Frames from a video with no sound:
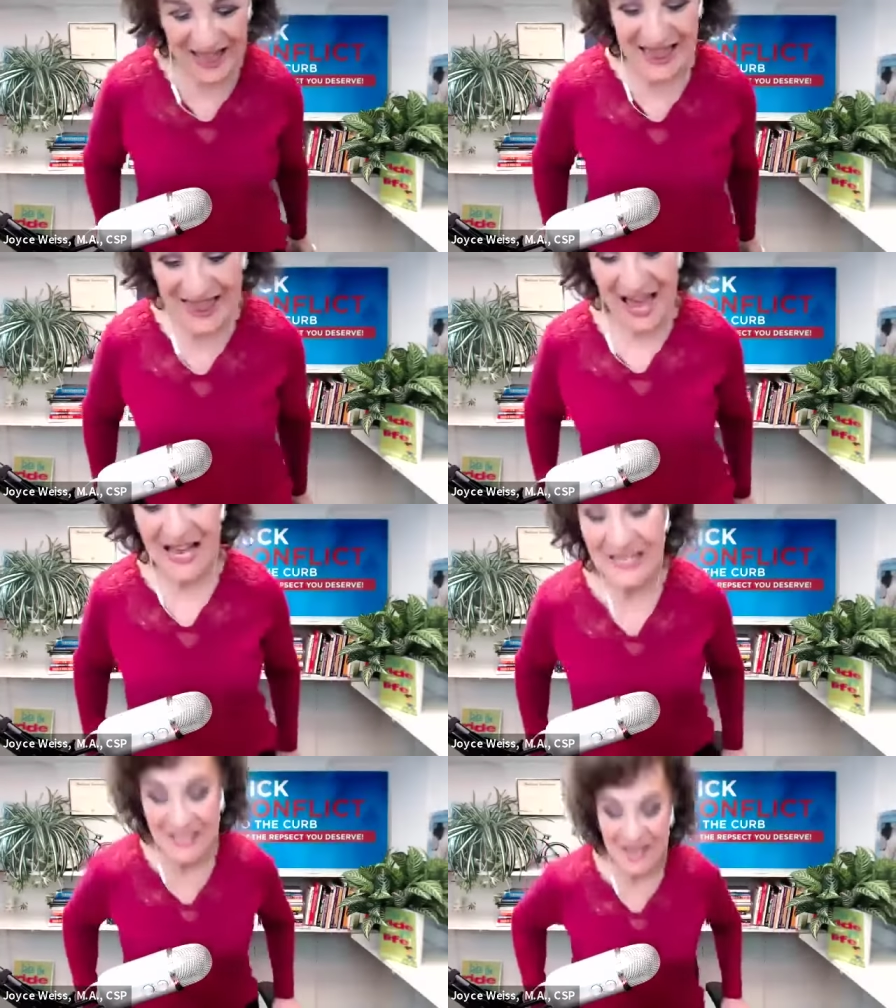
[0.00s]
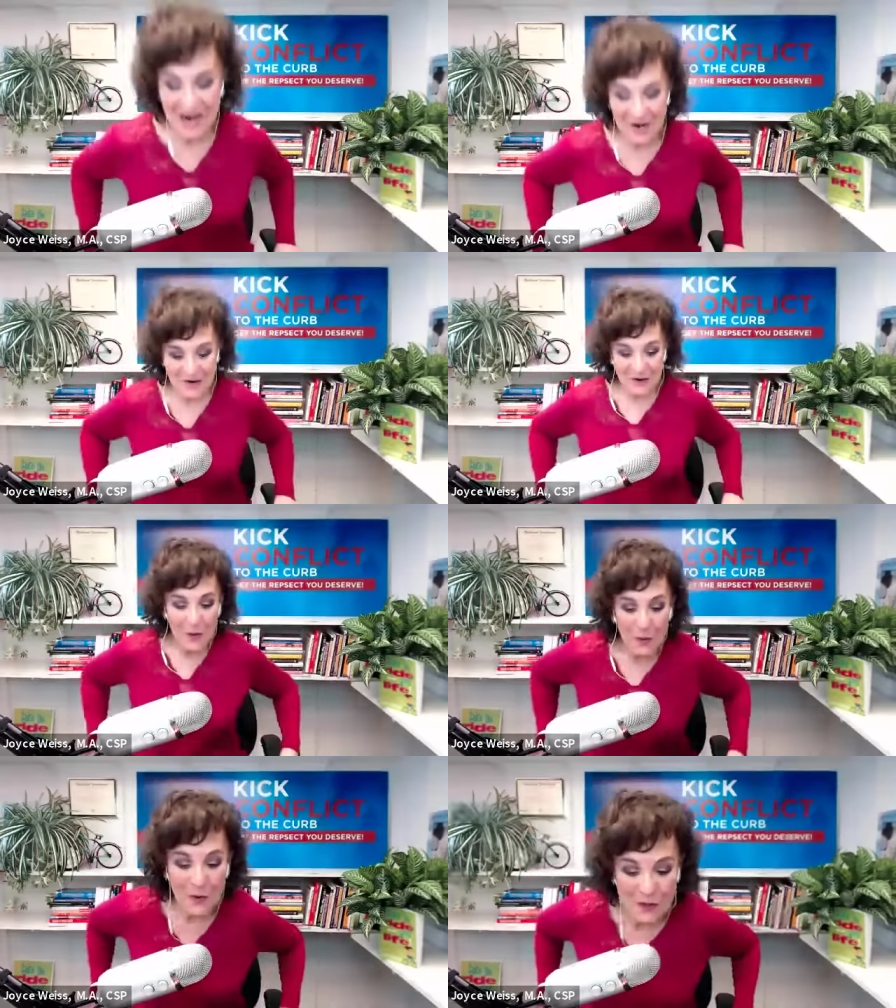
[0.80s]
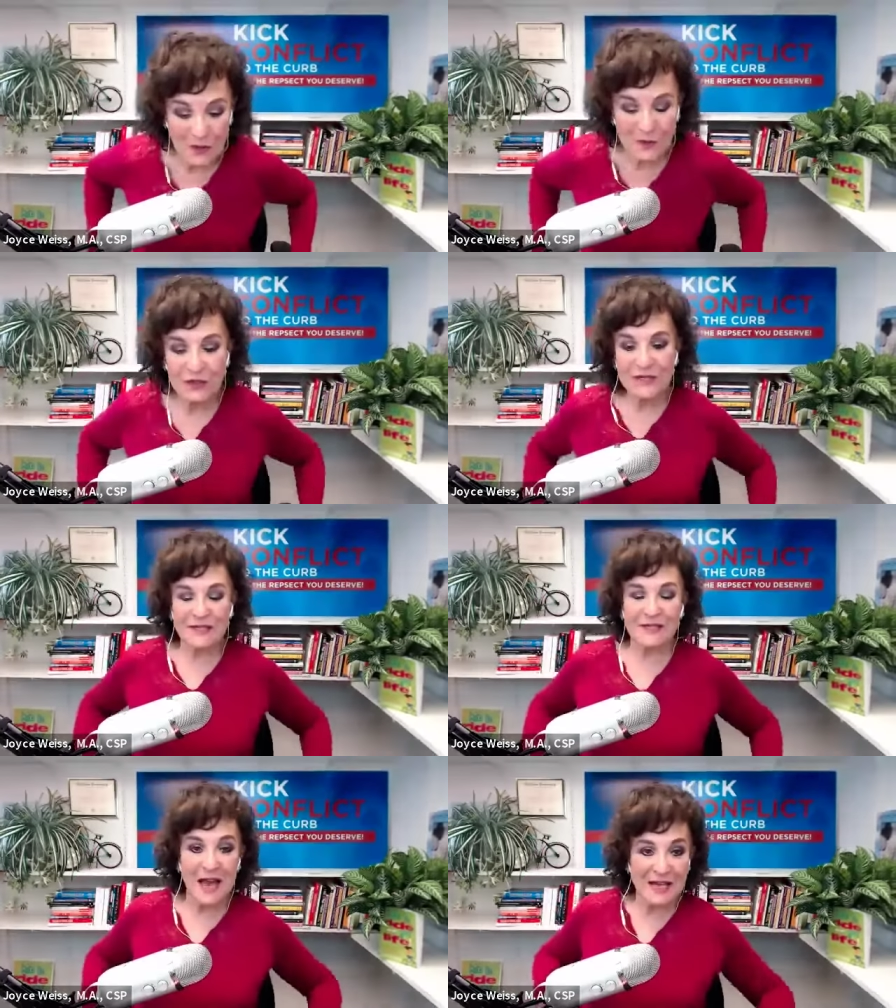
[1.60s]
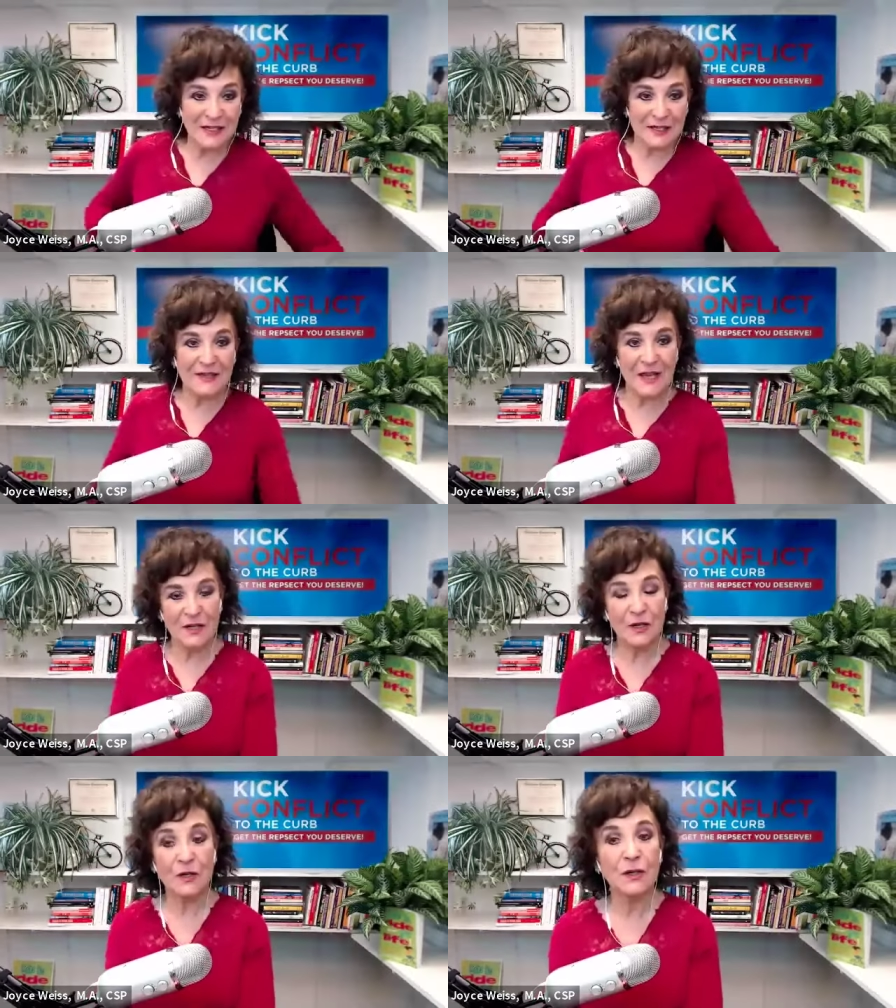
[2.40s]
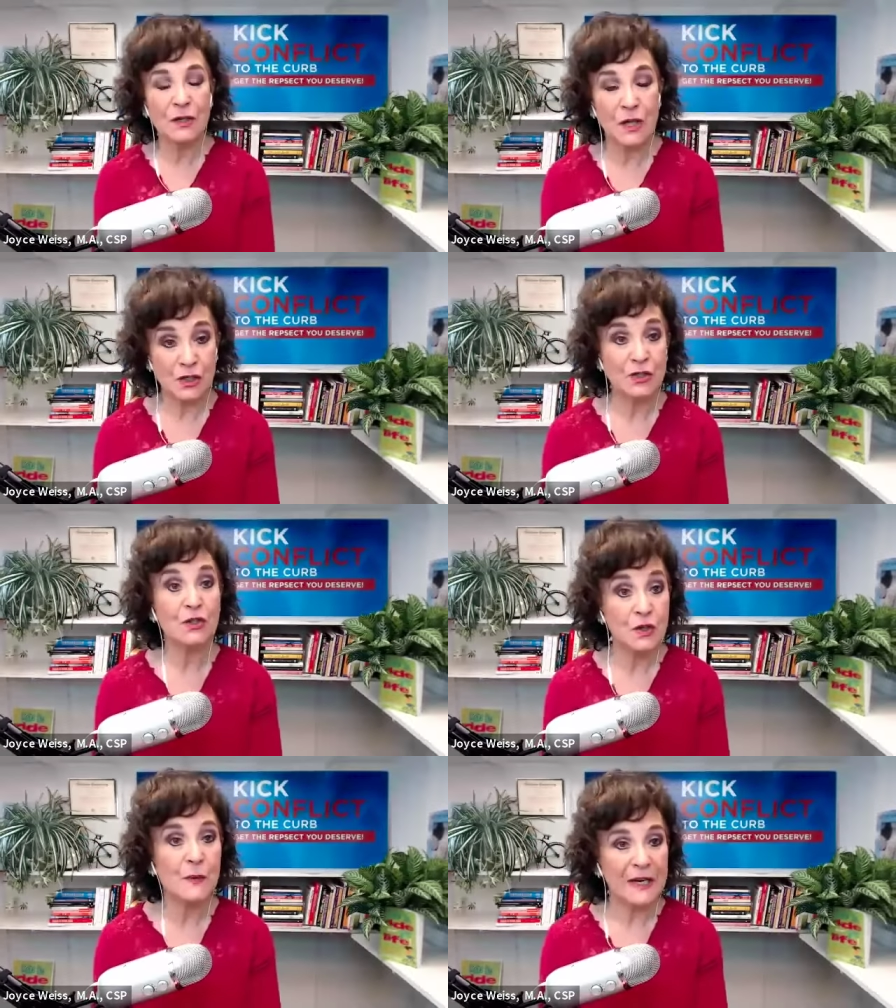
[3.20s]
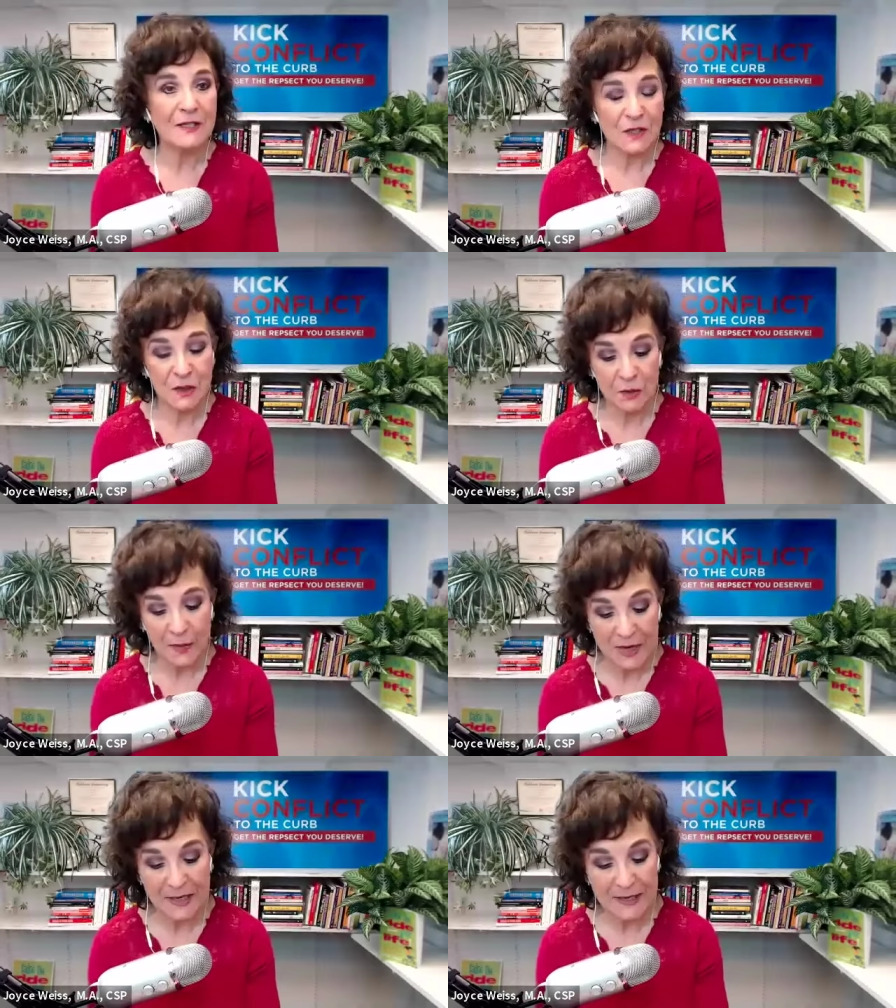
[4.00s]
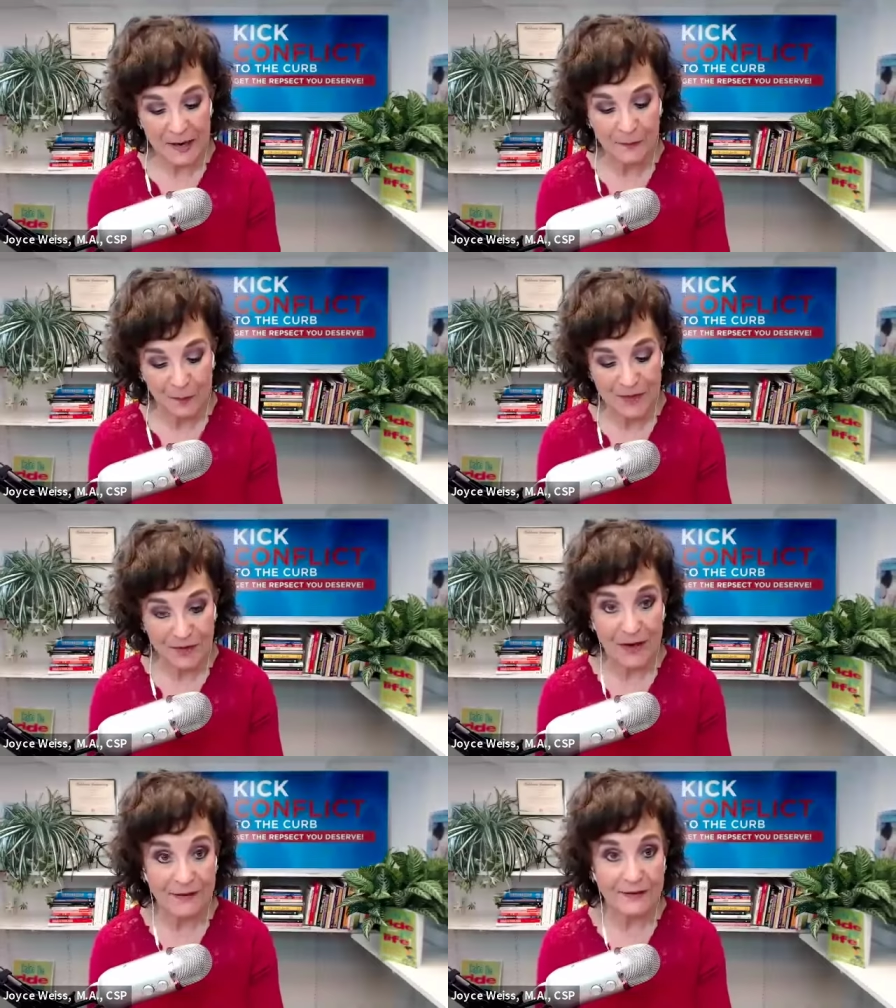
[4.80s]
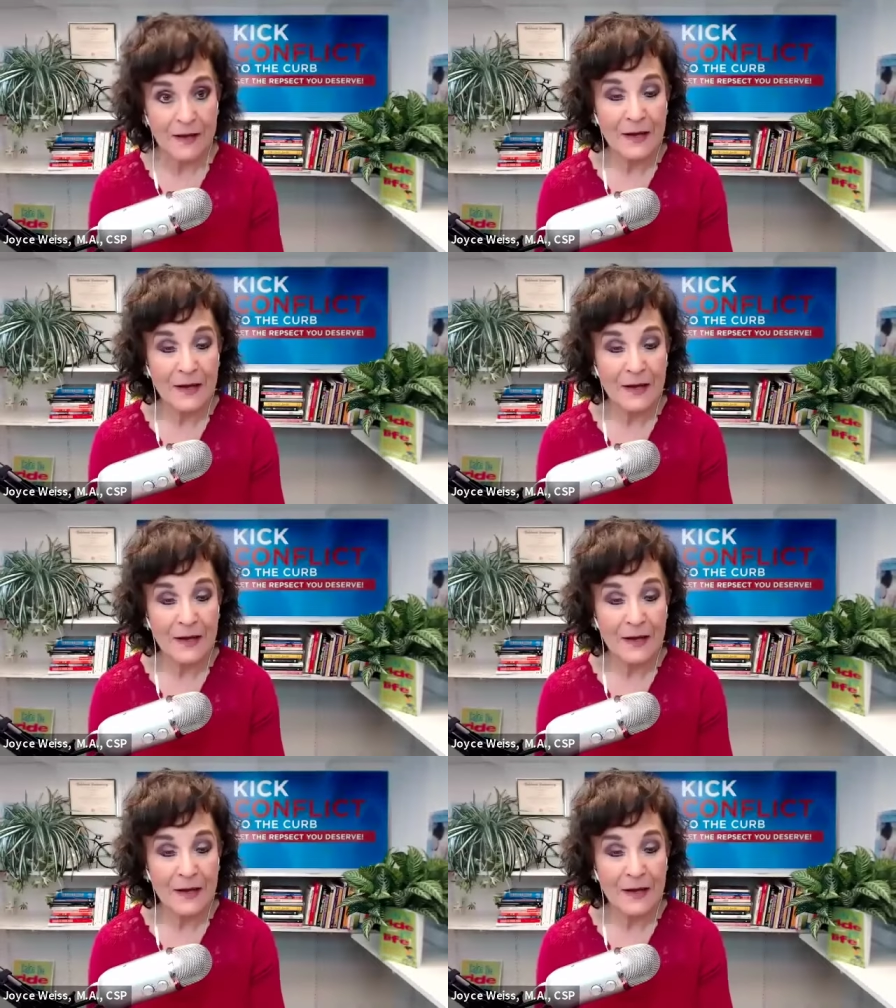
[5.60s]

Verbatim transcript: that is hard what you just said that you're that you're doing so you're breaking up with a,